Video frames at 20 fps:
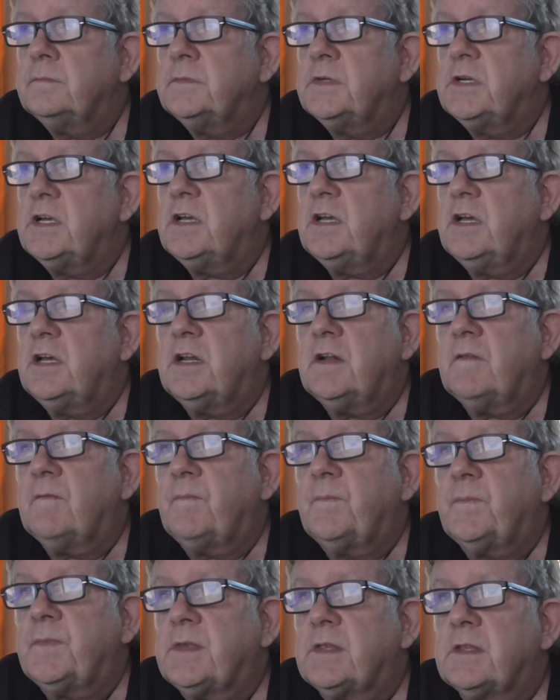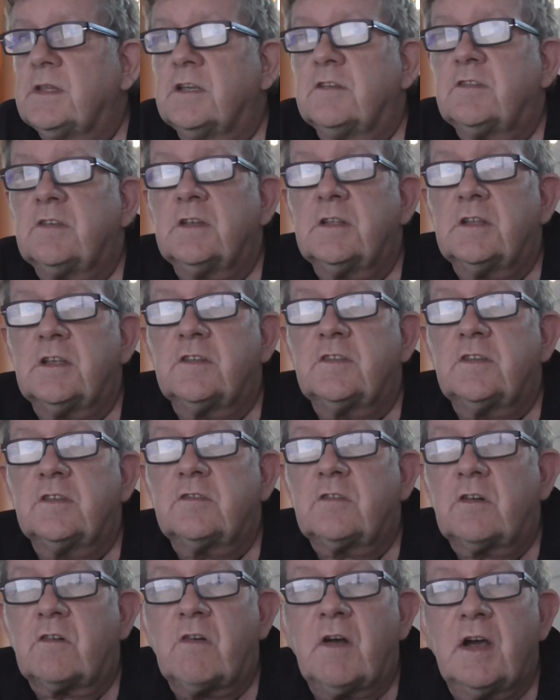This
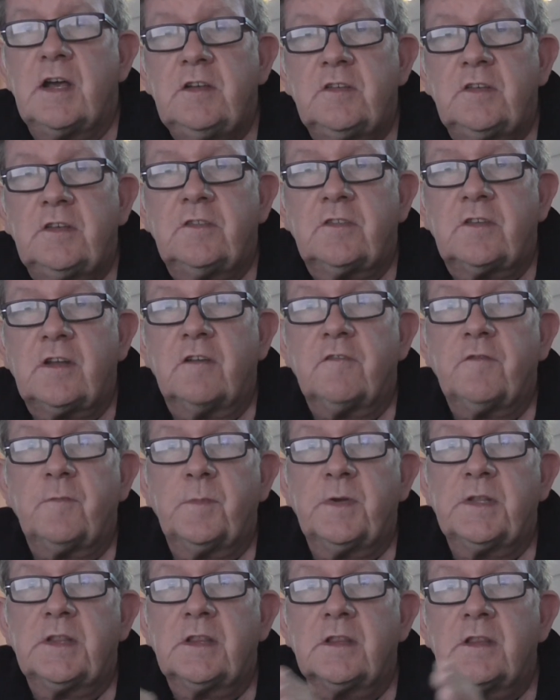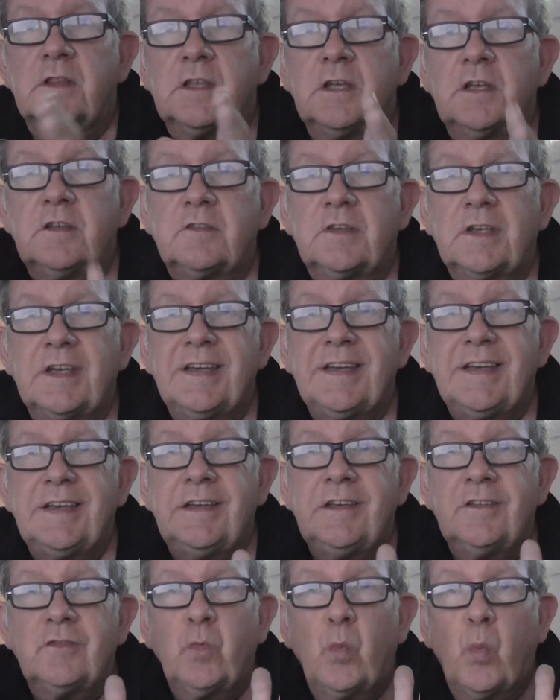is crazy stuff, but this
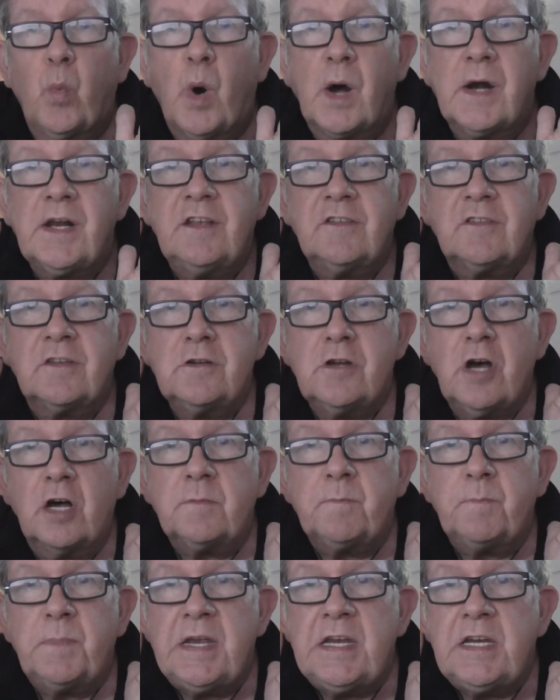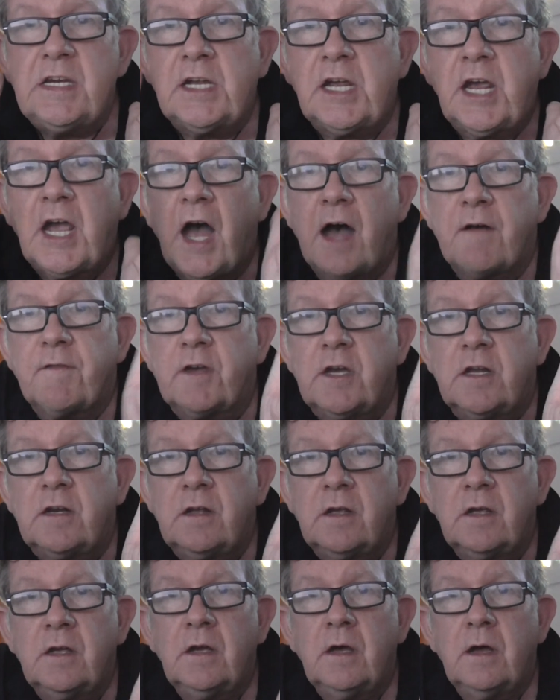is what is not being
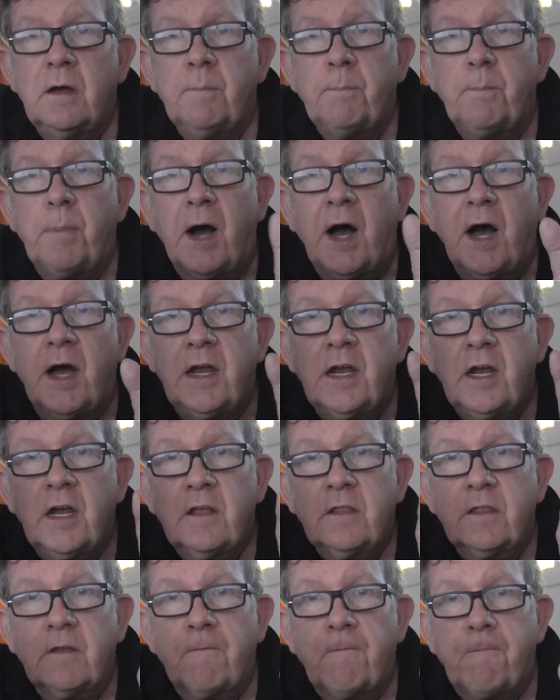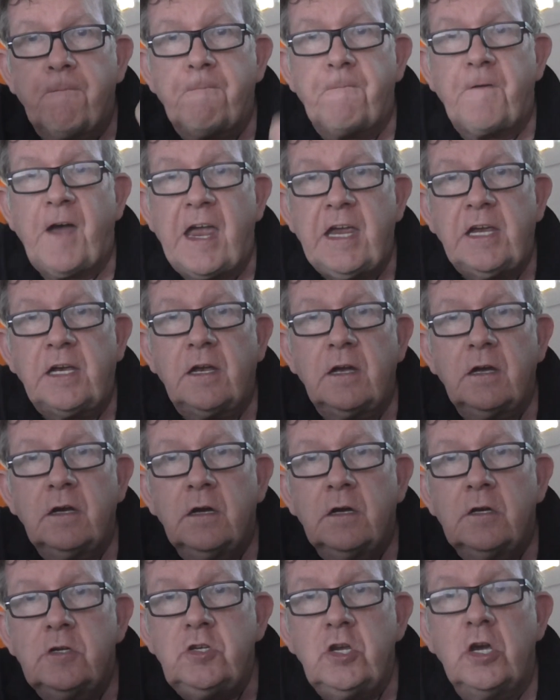covered by the fake
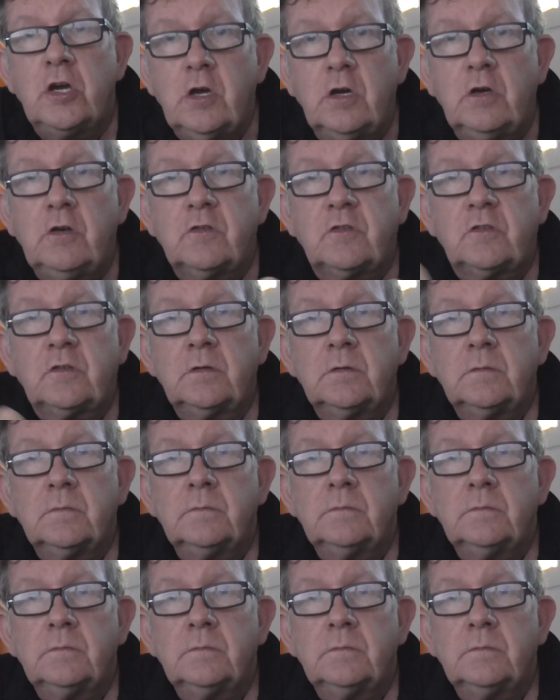news.